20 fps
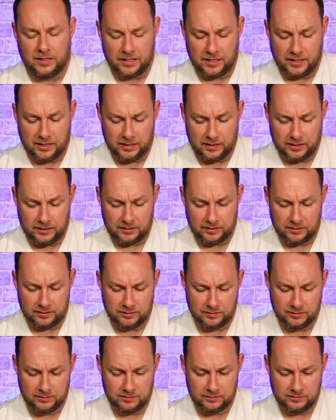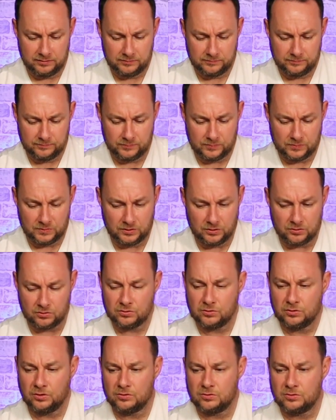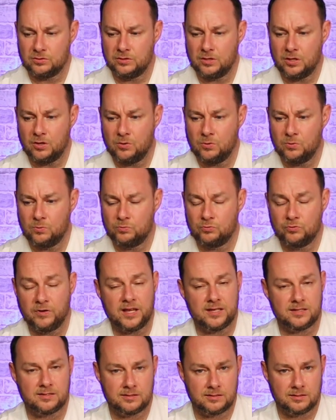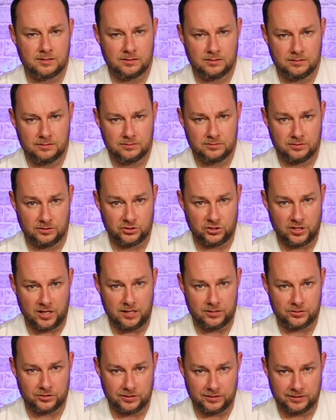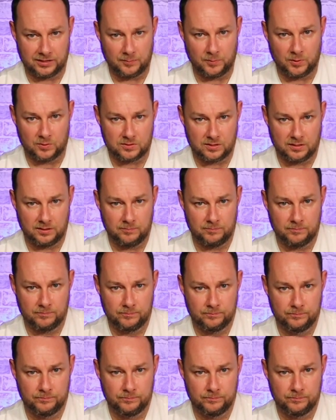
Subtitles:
there's no risk to charging a demo team.